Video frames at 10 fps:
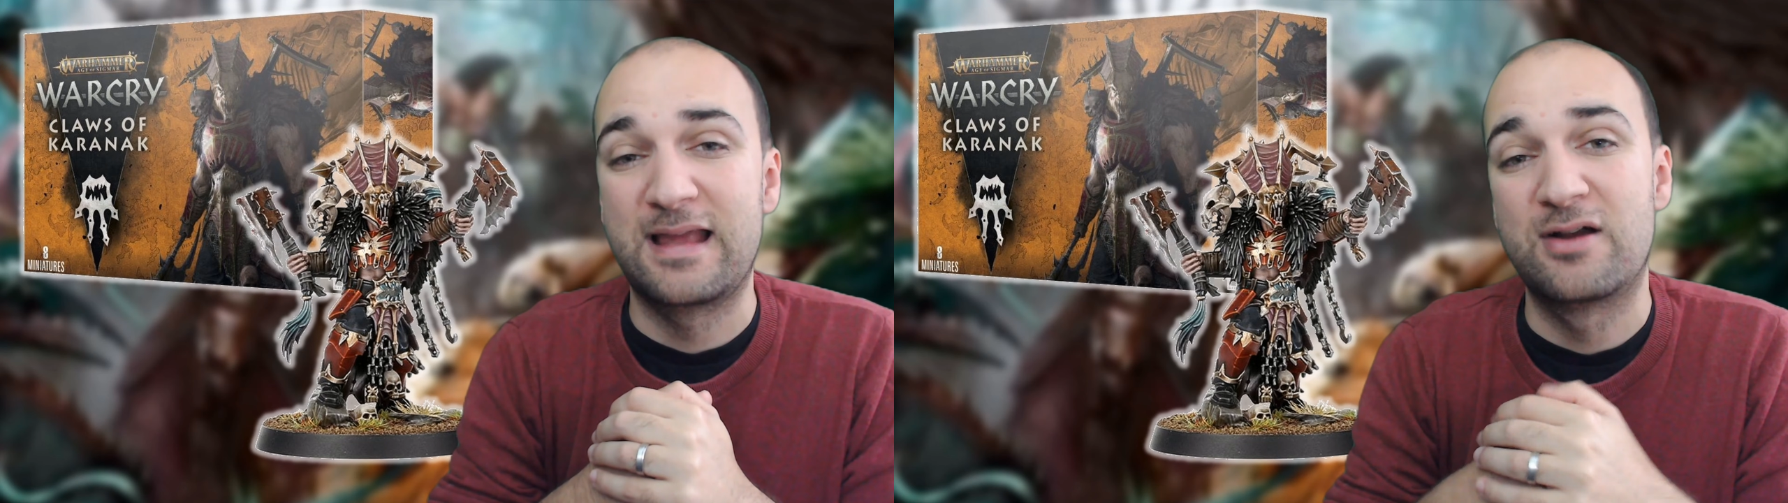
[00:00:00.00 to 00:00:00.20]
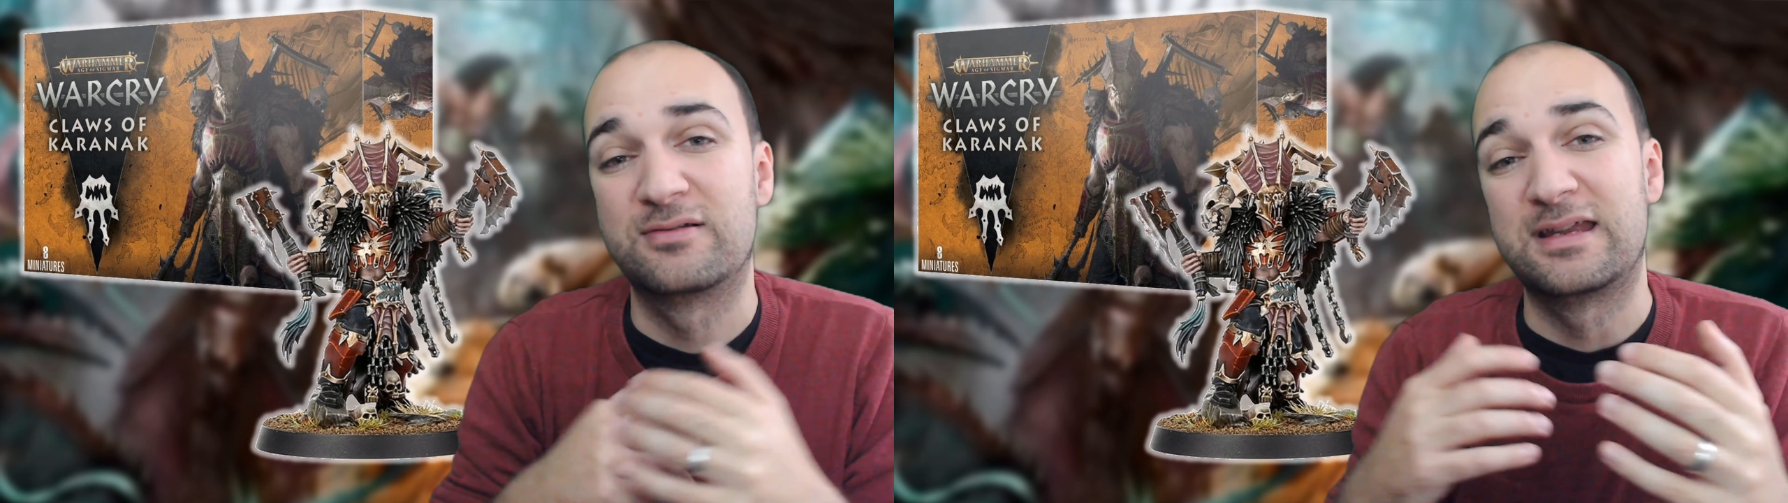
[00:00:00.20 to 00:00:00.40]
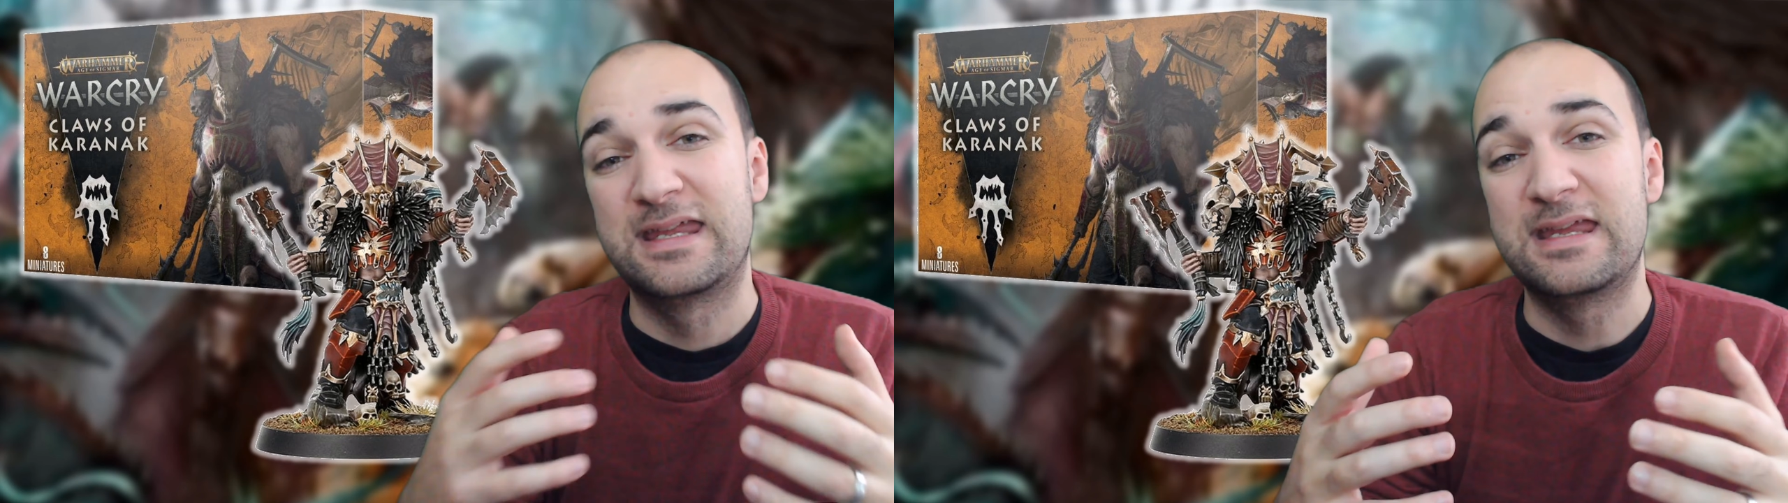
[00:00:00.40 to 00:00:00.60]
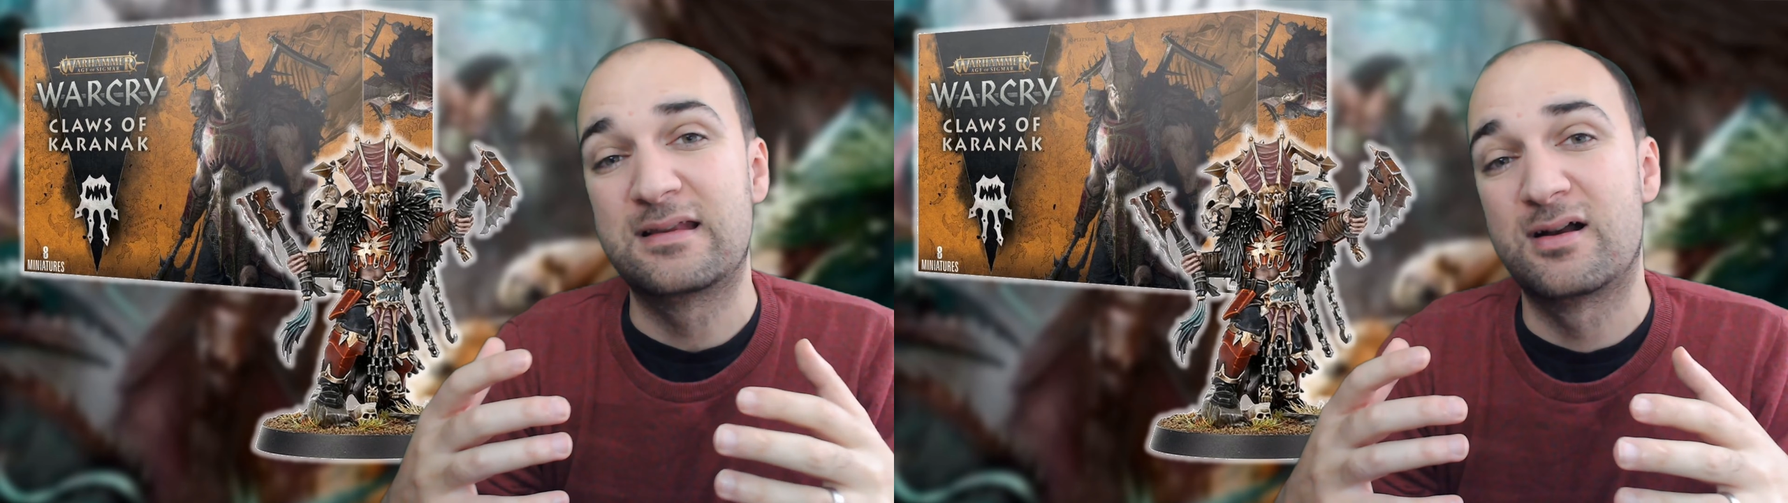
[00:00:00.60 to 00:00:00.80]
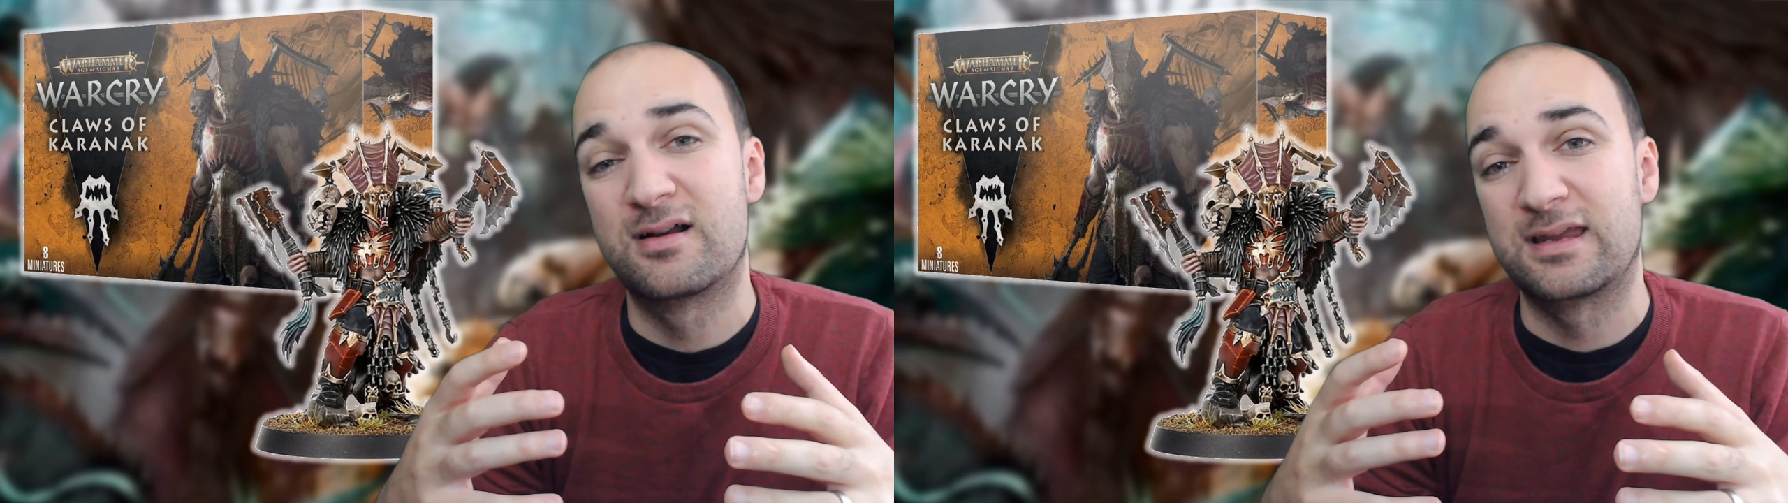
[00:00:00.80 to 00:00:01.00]
down key
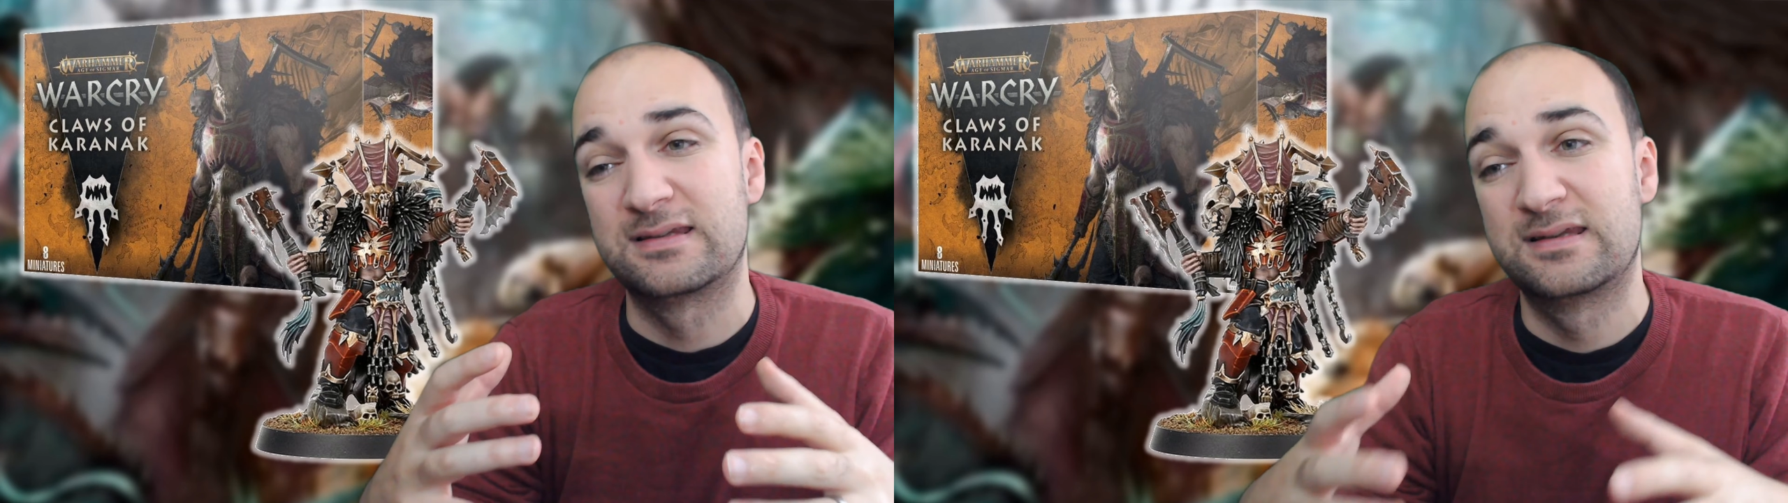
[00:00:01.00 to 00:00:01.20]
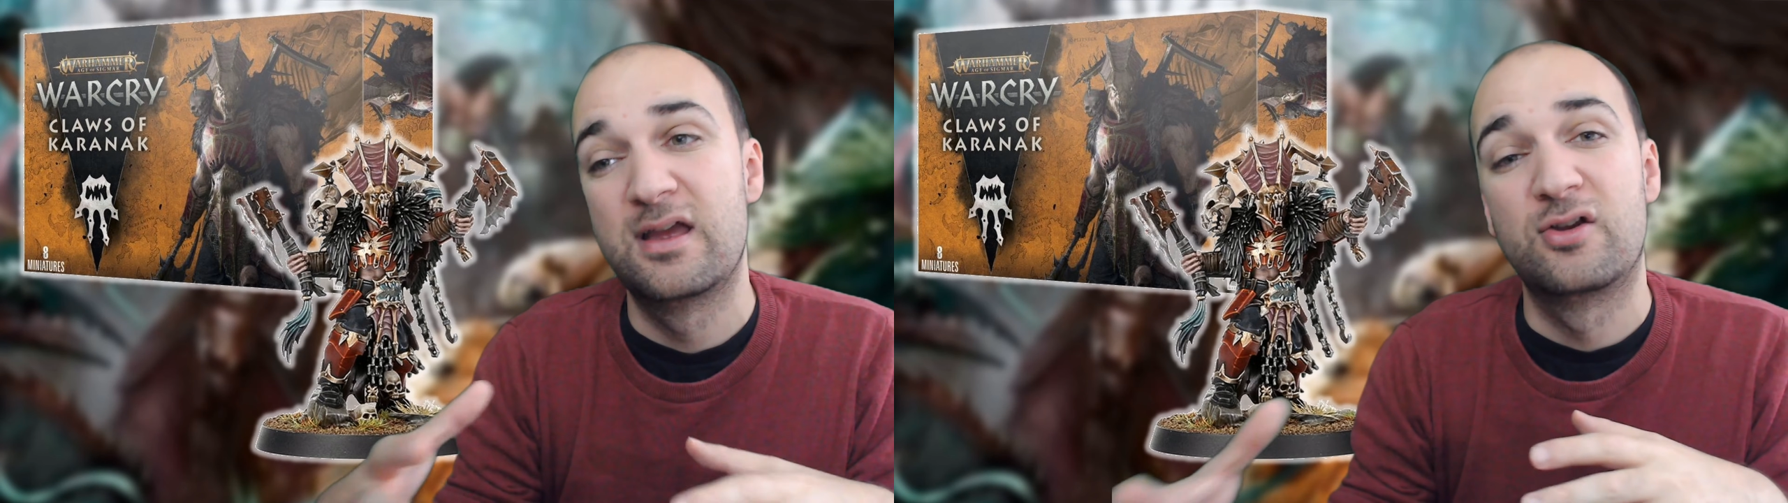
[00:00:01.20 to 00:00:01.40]
targets,